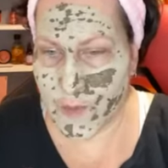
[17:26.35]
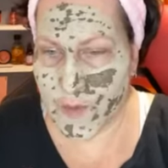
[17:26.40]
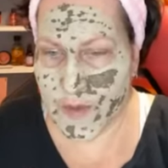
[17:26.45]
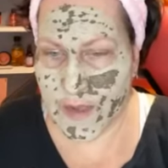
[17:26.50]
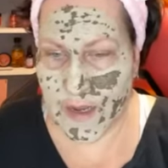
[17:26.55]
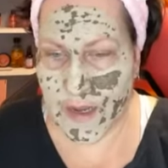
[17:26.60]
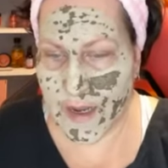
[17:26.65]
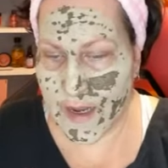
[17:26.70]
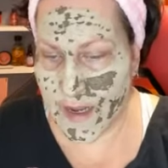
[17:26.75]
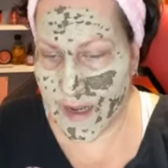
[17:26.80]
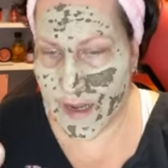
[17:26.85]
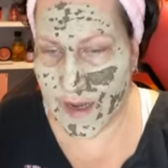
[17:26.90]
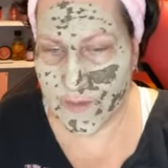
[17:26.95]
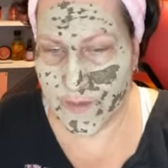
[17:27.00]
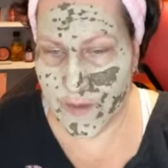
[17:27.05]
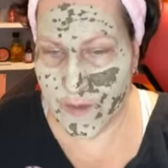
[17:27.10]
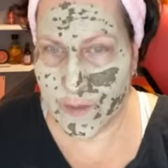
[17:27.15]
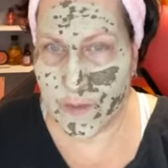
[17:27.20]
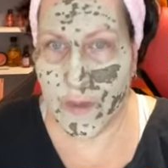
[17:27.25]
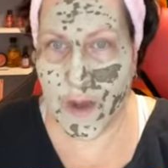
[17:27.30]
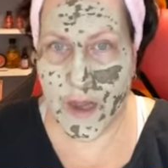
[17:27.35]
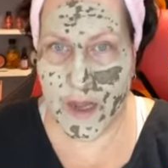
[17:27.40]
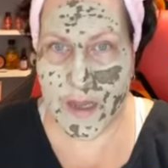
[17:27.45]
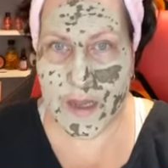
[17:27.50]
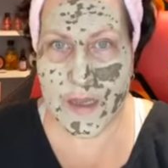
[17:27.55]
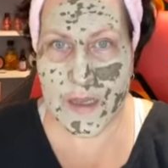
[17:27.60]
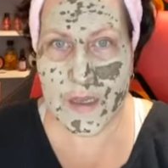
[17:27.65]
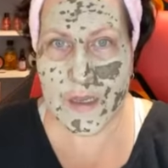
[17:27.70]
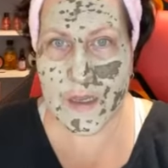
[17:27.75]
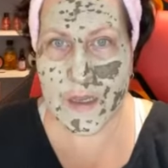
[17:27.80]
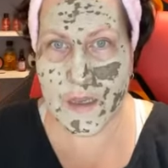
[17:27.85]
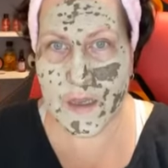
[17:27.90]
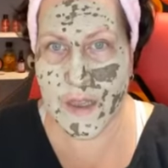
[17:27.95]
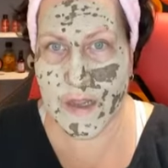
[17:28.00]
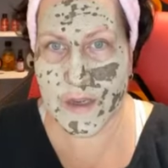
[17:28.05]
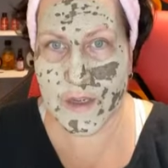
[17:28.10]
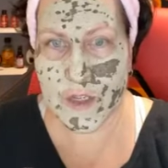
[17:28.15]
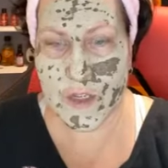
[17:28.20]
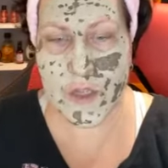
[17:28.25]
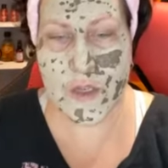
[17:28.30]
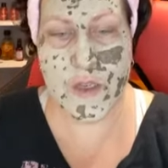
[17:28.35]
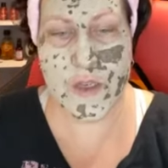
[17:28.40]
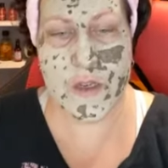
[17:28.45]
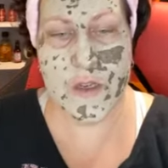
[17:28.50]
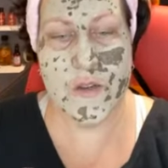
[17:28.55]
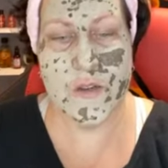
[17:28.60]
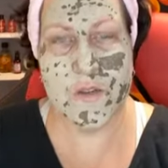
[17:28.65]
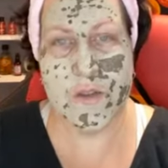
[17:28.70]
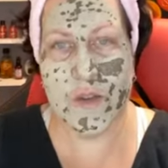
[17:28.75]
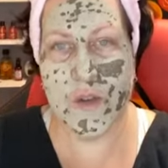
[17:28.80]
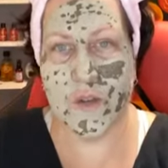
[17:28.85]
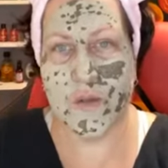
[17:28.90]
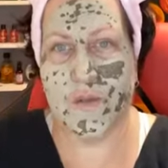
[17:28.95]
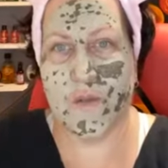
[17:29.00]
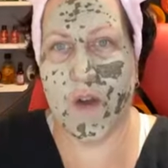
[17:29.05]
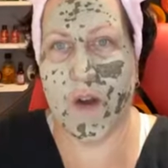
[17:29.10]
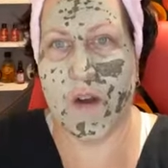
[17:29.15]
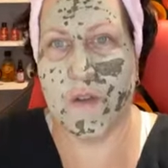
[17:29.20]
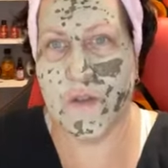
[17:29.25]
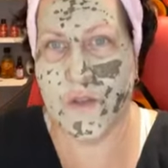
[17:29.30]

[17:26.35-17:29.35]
one that I have in my collection so far,